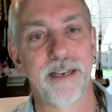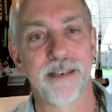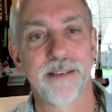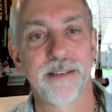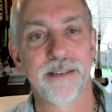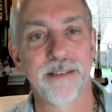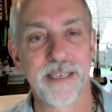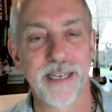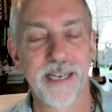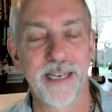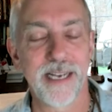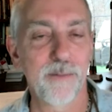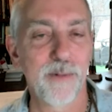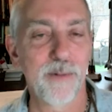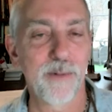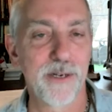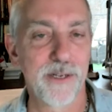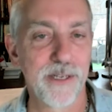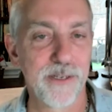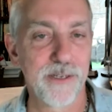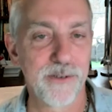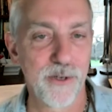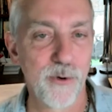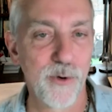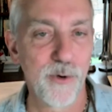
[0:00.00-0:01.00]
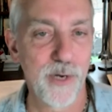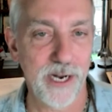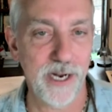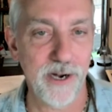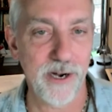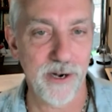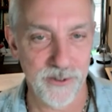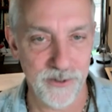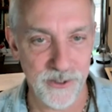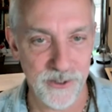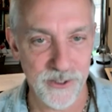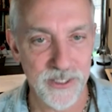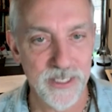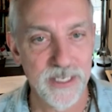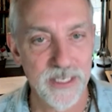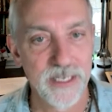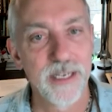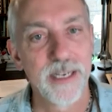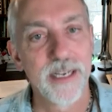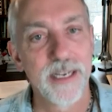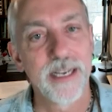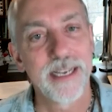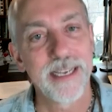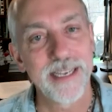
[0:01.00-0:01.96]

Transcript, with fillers: like, yeah, but who cares?